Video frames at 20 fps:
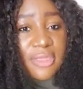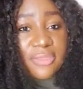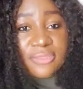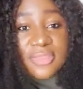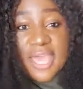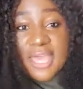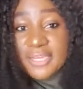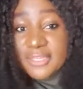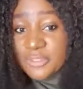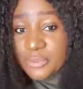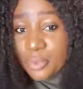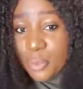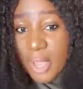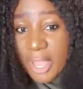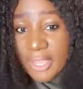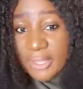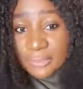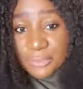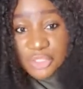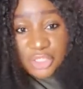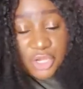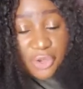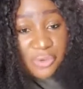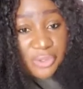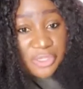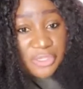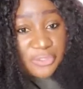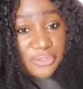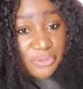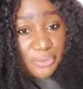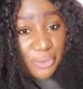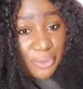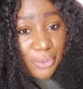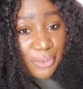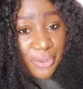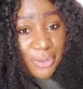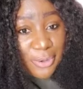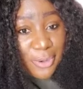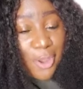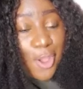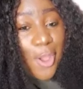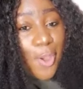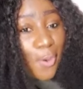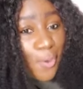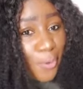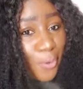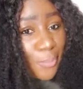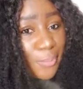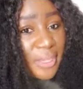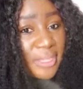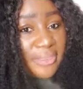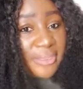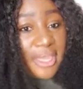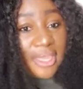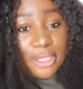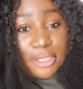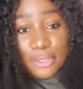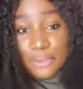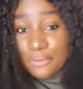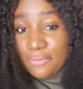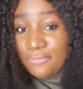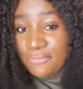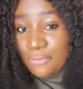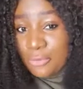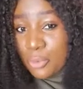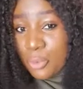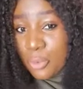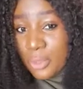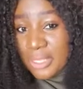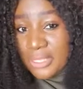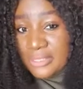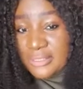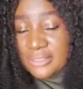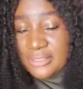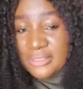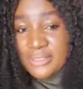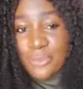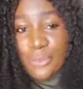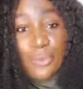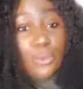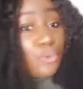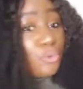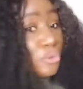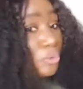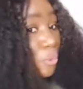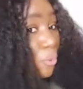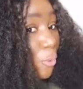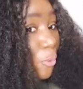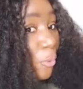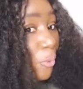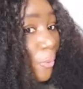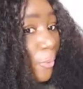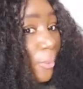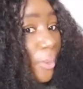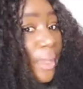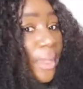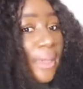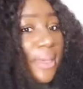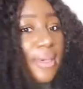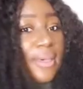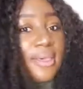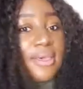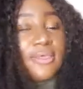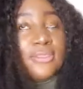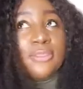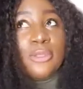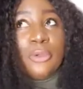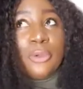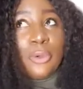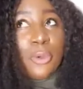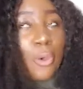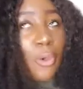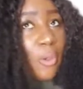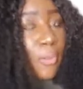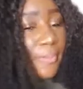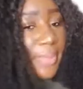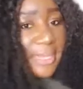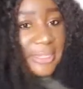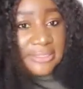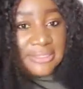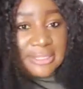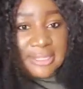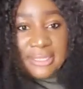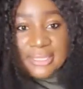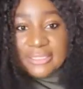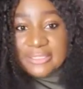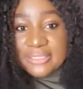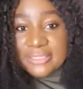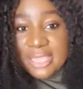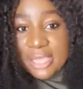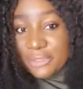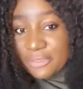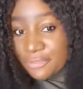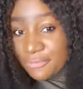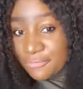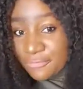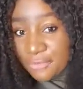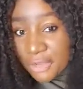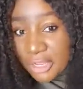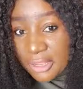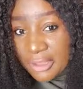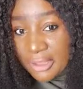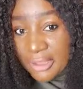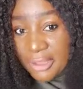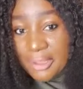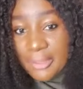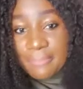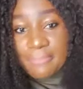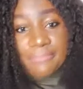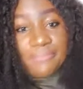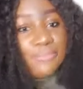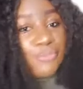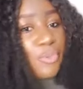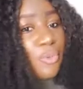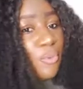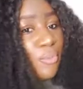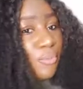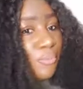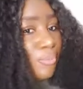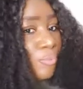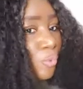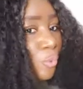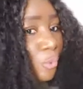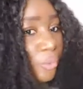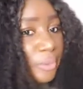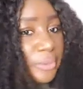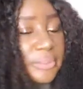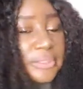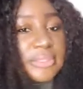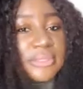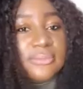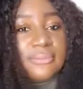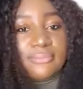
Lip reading: that is why I'm sharing this story, hoping that you viewers who know the law better in South Africa would,